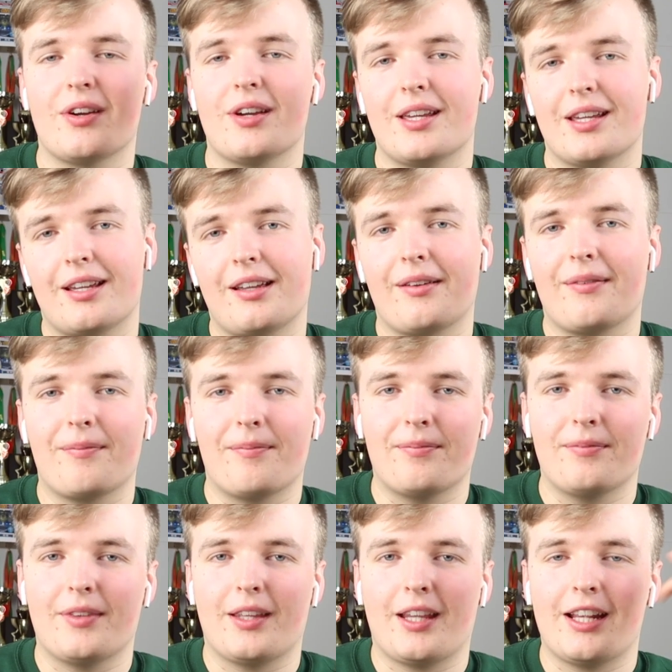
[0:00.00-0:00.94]
like,
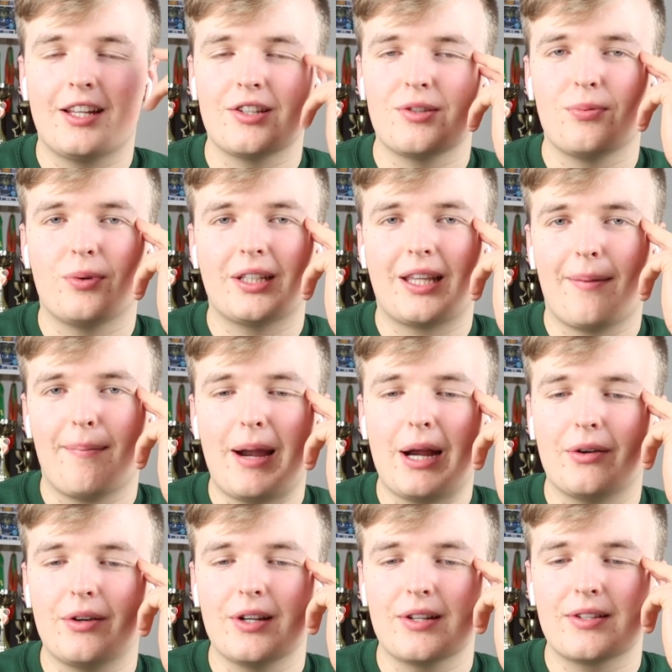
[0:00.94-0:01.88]
he doesn't want to get
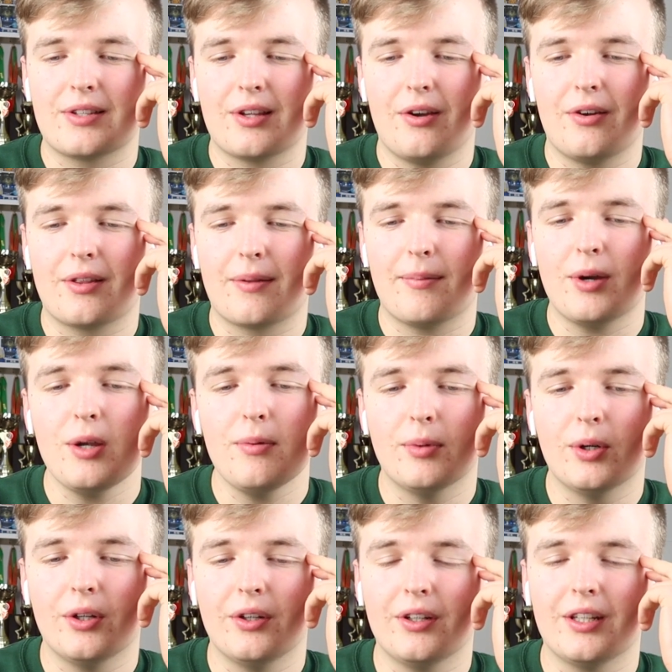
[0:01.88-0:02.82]
married. So at the
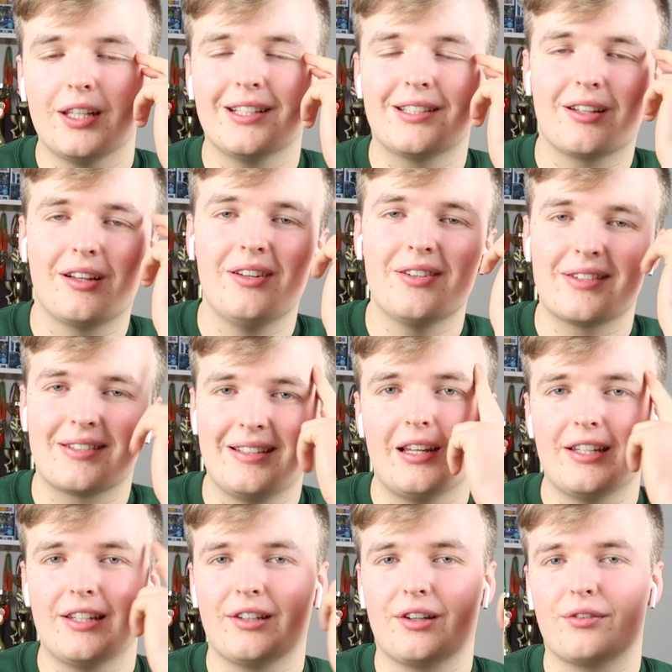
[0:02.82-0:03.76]
moment, he's kind of just
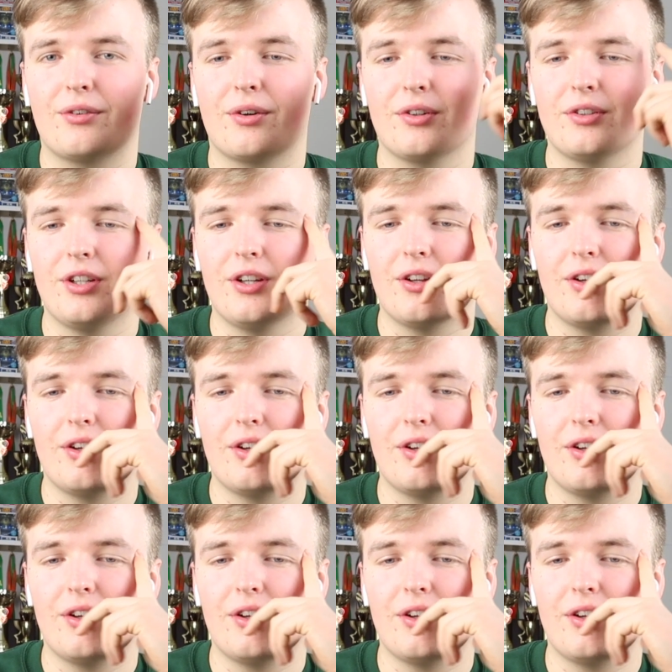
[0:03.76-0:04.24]
leading her on, you